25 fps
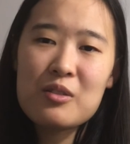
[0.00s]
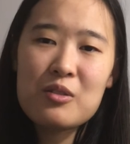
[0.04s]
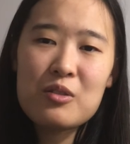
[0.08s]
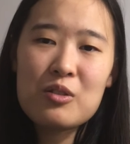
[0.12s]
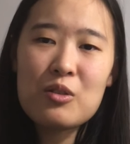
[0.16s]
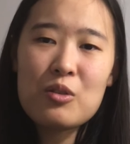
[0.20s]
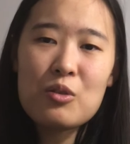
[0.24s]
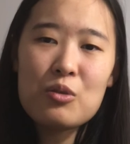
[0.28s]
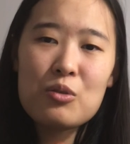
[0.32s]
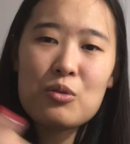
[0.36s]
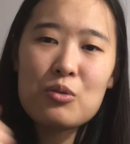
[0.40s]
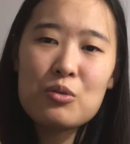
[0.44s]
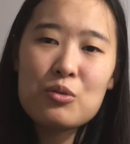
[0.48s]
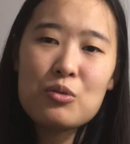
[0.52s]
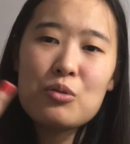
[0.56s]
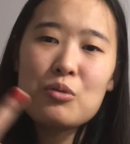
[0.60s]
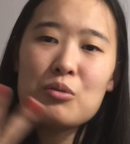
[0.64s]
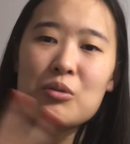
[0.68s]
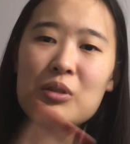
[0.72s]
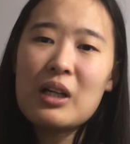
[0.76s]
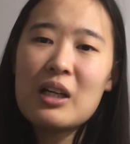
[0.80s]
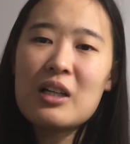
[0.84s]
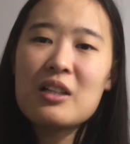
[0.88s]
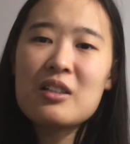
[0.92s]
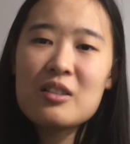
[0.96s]
You need to do 2
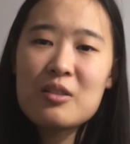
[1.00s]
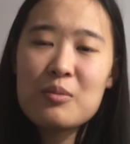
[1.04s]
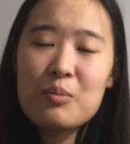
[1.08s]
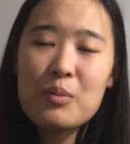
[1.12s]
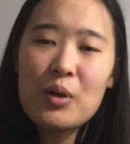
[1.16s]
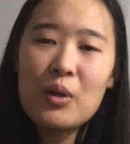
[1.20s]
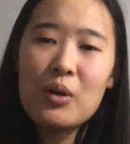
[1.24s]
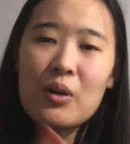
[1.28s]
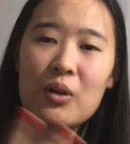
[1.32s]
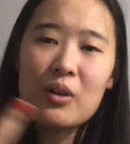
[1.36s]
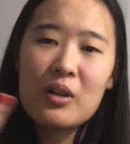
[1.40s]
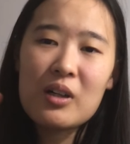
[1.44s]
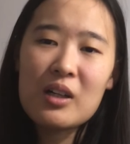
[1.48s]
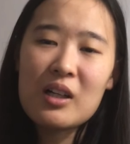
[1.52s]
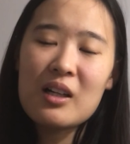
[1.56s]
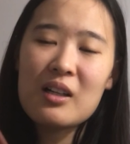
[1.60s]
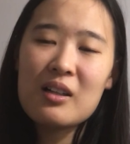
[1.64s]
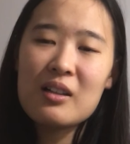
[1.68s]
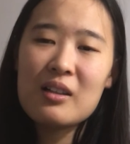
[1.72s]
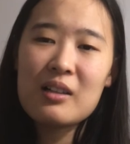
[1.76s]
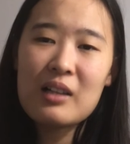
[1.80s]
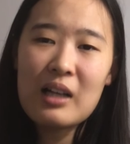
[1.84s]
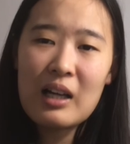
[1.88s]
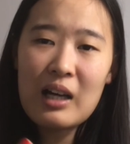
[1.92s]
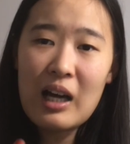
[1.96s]
large bore
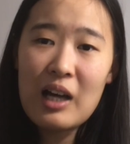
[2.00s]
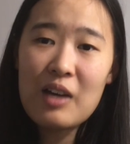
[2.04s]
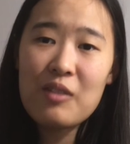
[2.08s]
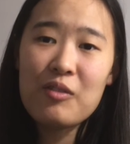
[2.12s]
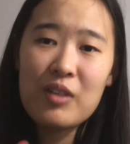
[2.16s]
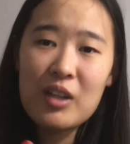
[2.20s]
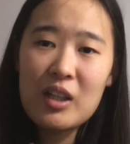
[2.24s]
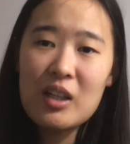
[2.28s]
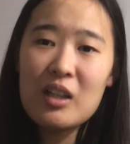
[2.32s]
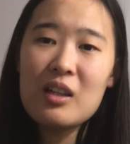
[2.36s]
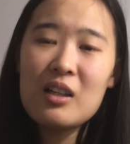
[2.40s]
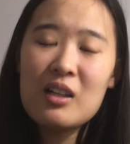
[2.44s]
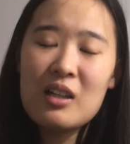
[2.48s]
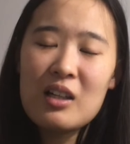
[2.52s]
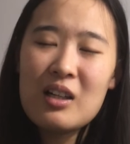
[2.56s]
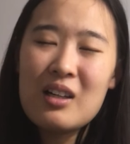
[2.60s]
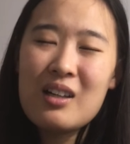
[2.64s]
IV.